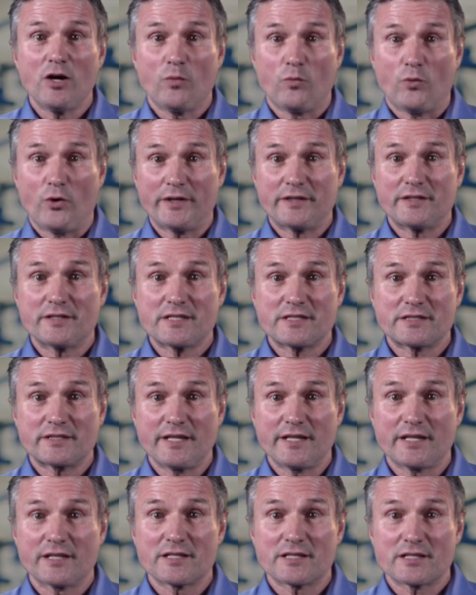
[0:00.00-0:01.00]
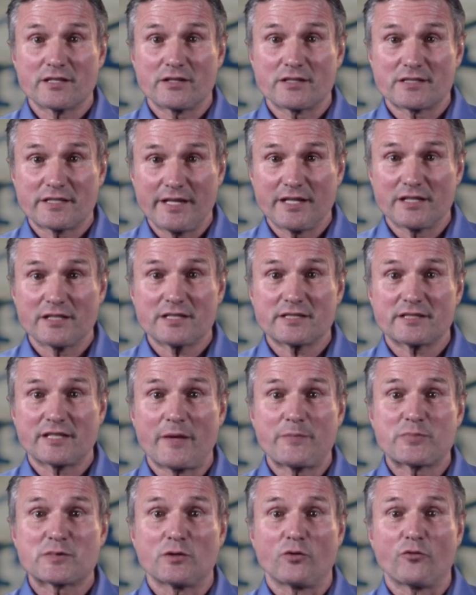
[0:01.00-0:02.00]
what the single
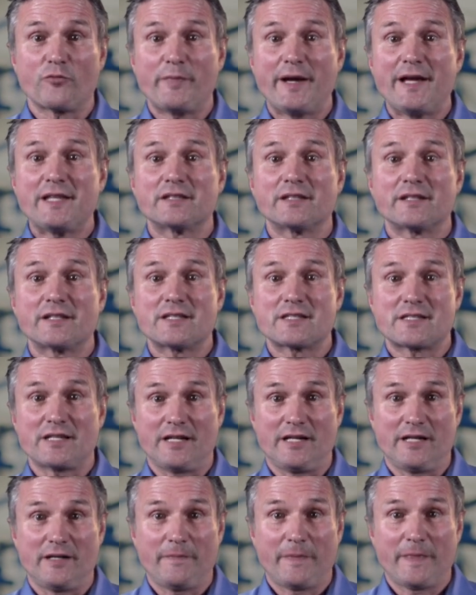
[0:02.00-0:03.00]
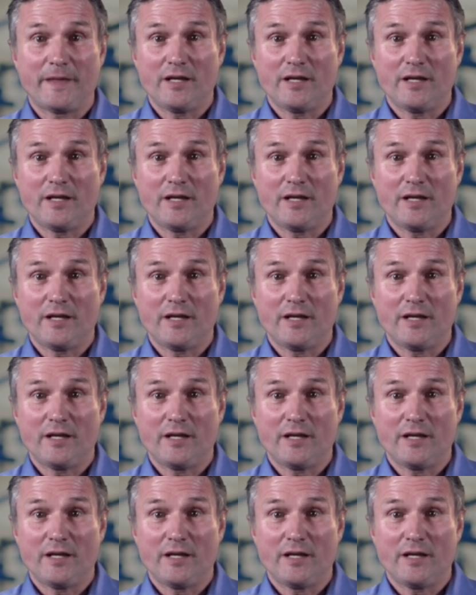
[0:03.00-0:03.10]
steps of maintenance are.